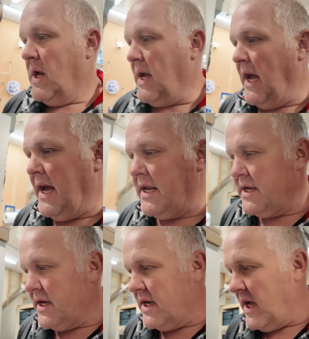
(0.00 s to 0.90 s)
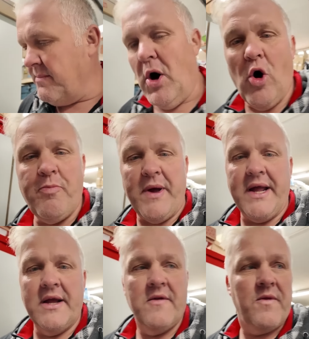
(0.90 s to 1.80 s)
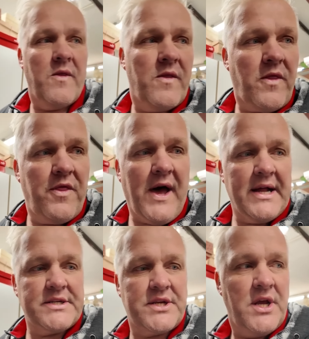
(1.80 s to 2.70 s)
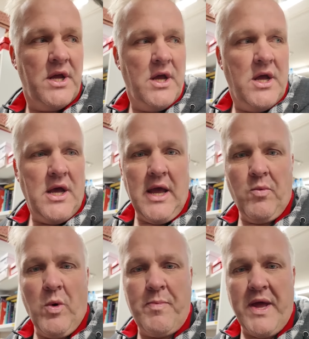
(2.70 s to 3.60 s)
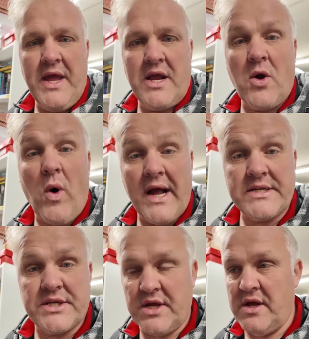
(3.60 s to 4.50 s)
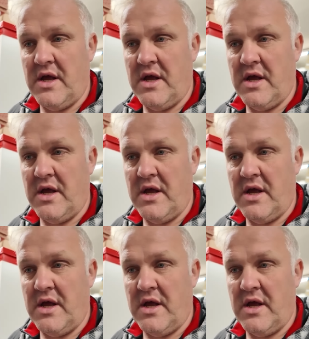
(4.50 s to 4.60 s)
and I'm hoping that it will be quite